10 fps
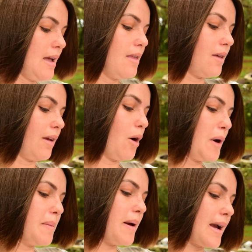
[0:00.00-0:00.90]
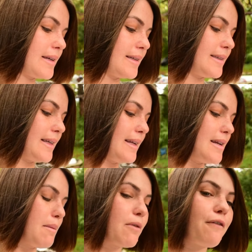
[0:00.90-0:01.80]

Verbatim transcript: Then going back to seed number